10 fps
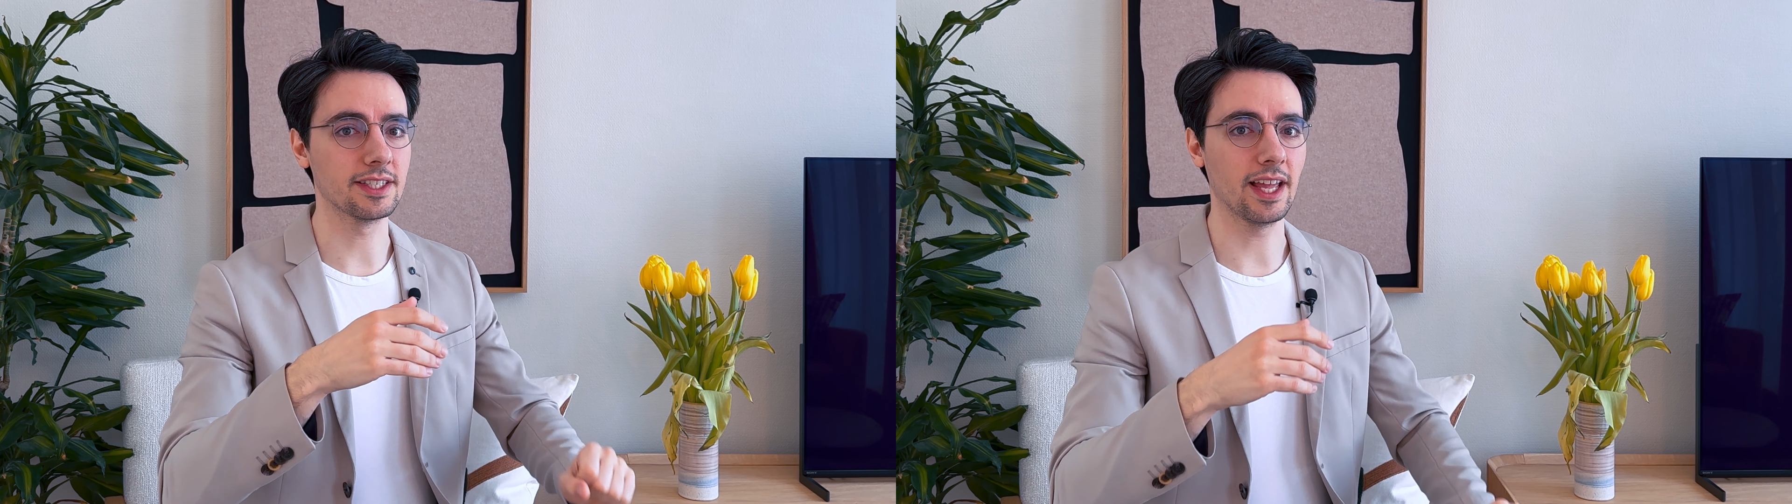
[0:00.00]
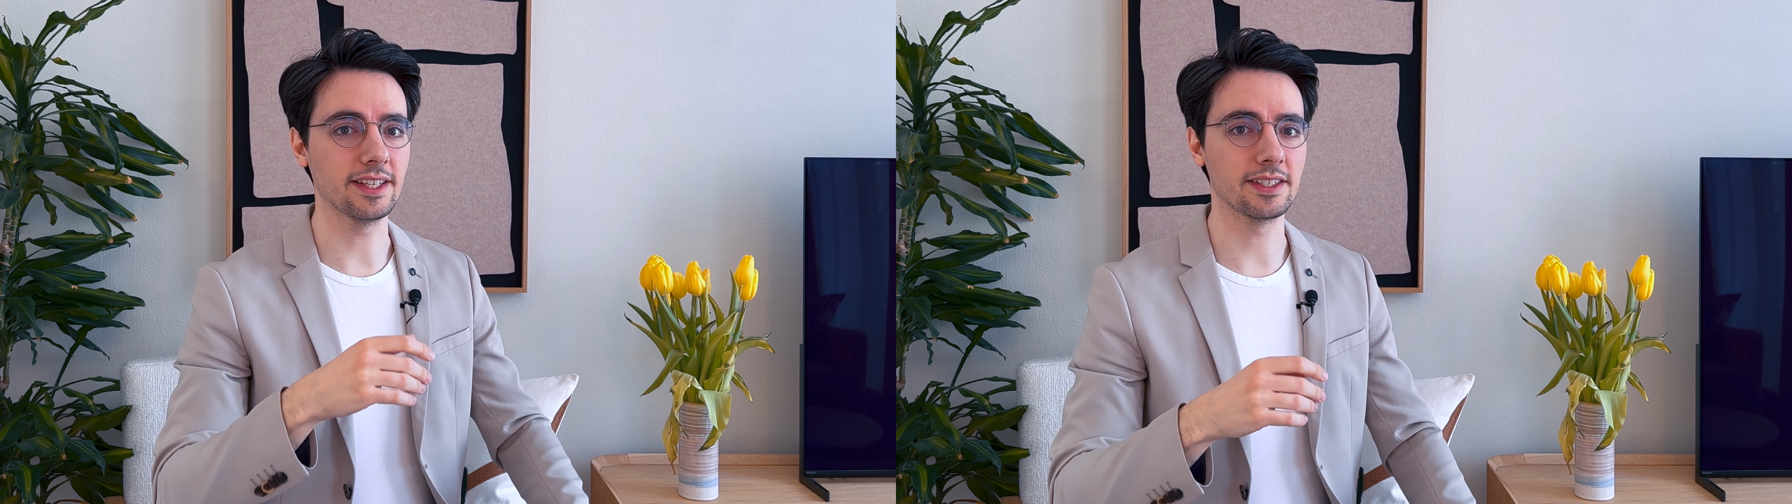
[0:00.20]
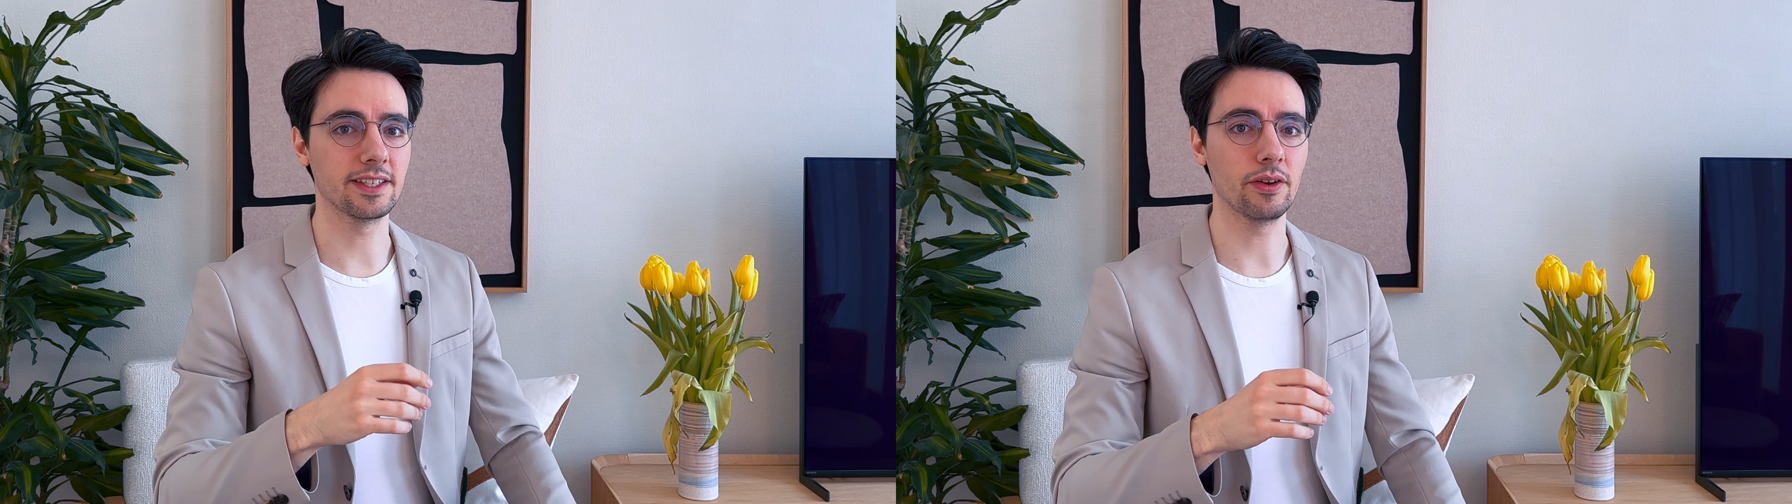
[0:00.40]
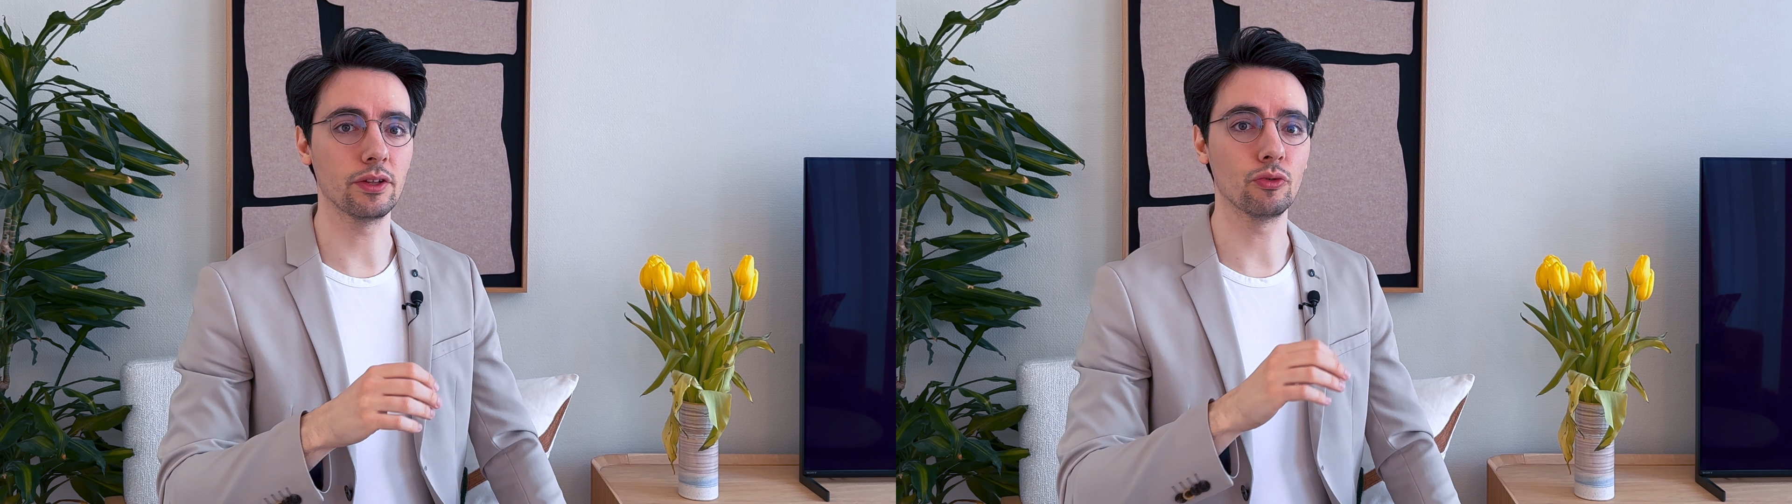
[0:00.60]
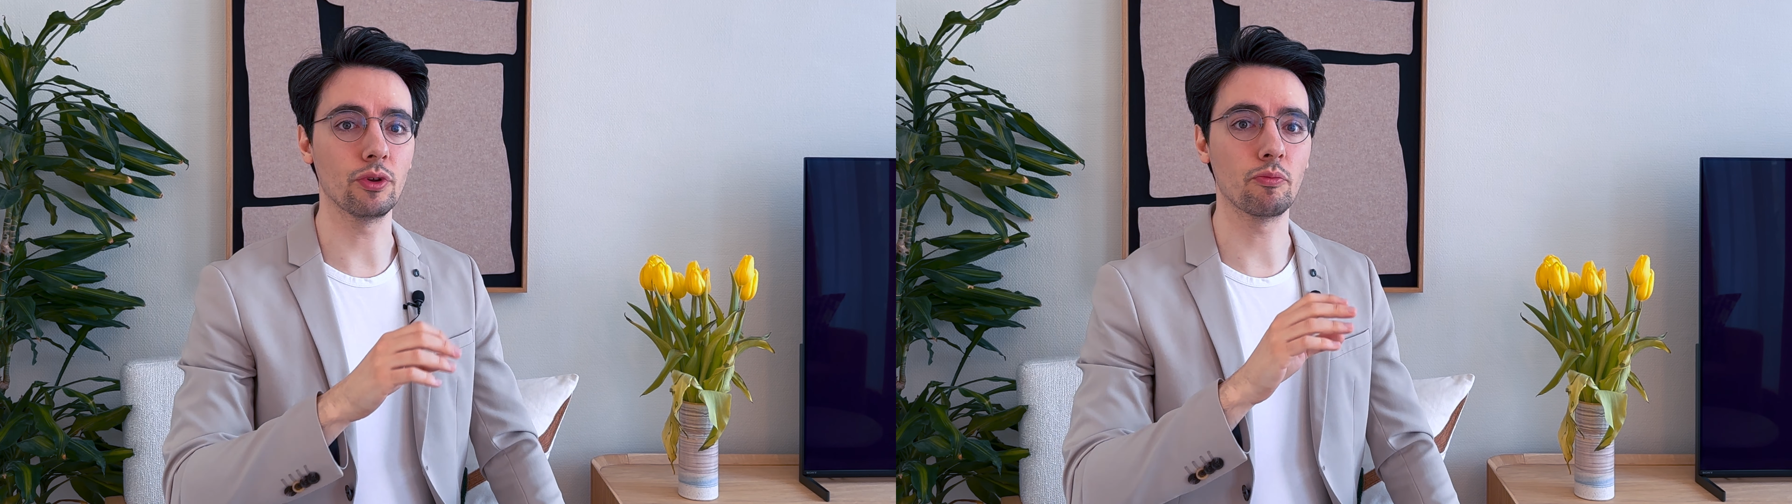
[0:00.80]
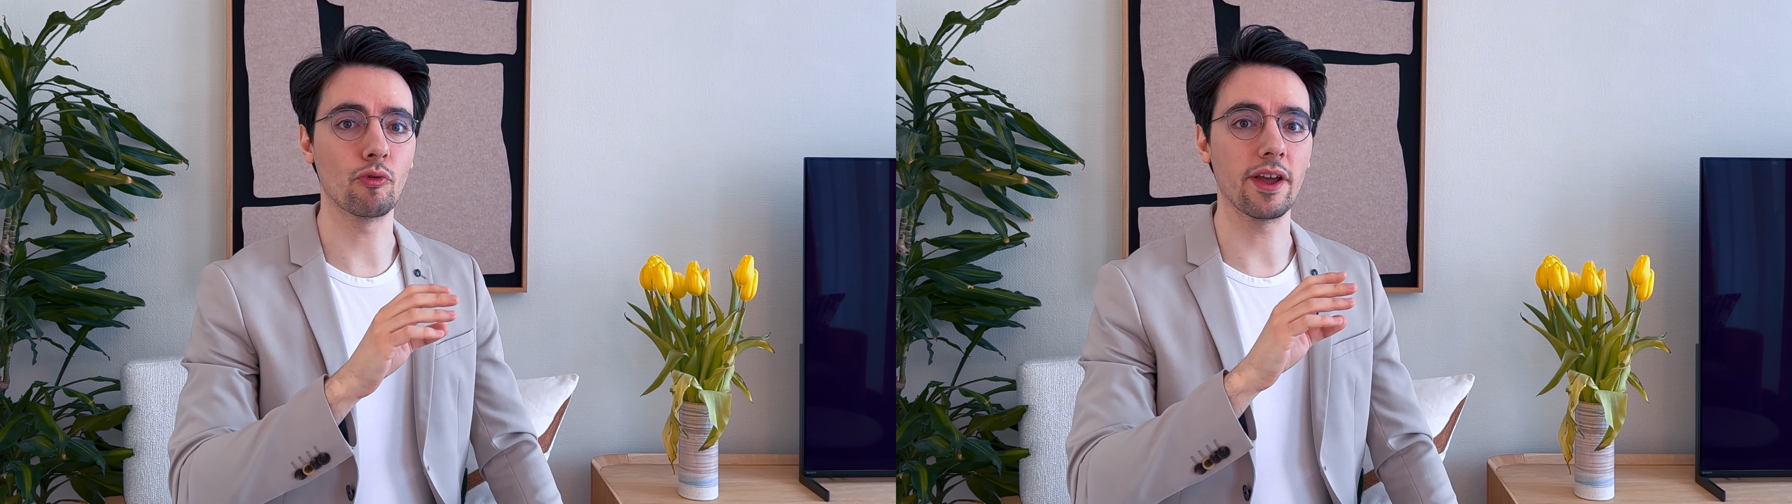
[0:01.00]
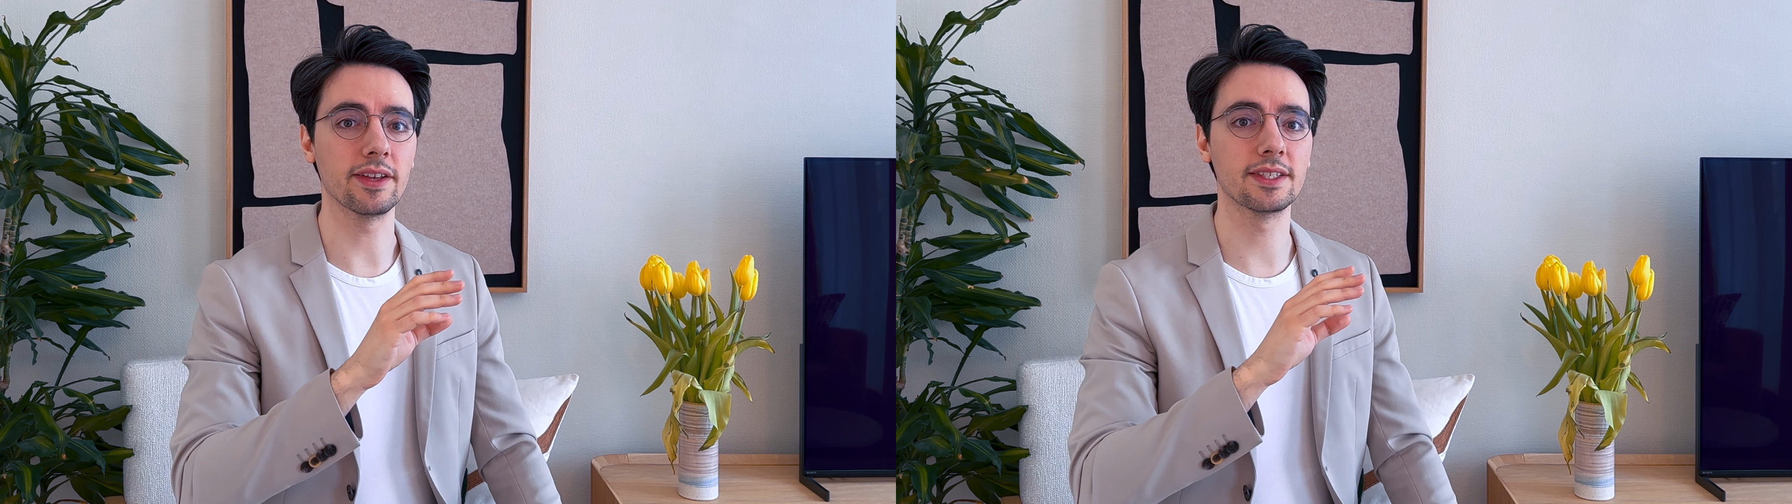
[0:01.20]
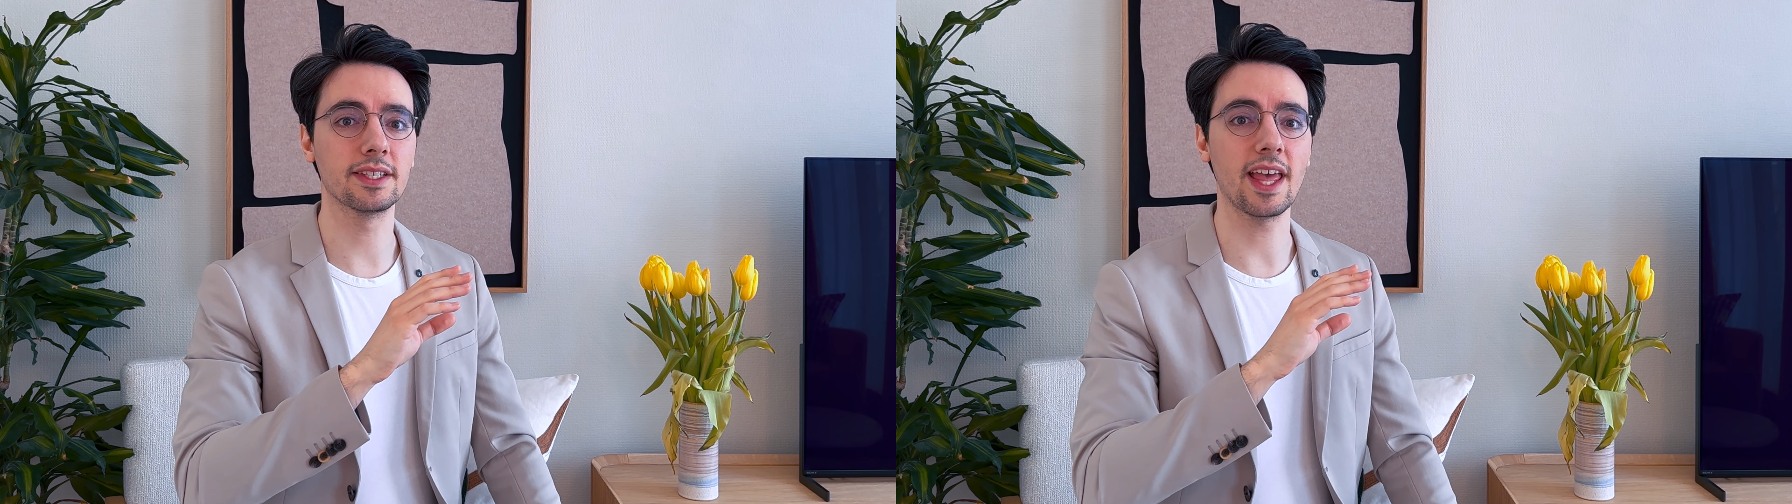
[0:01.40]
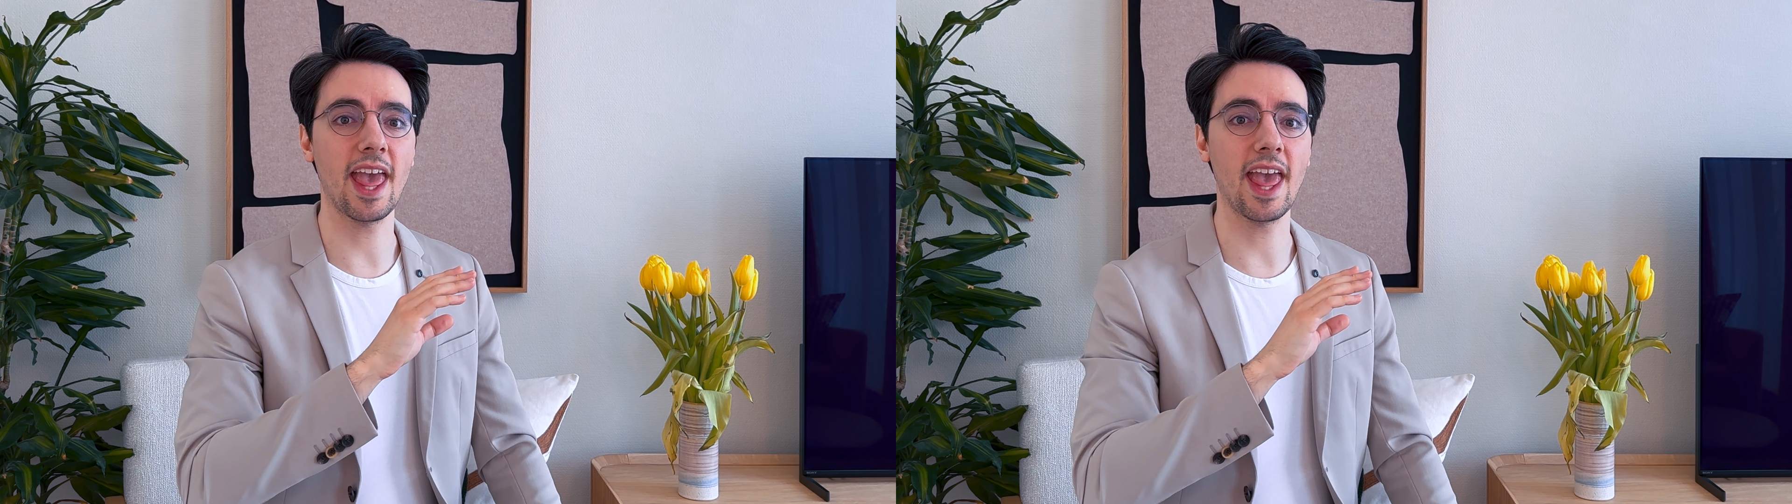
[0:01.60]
necessary to repress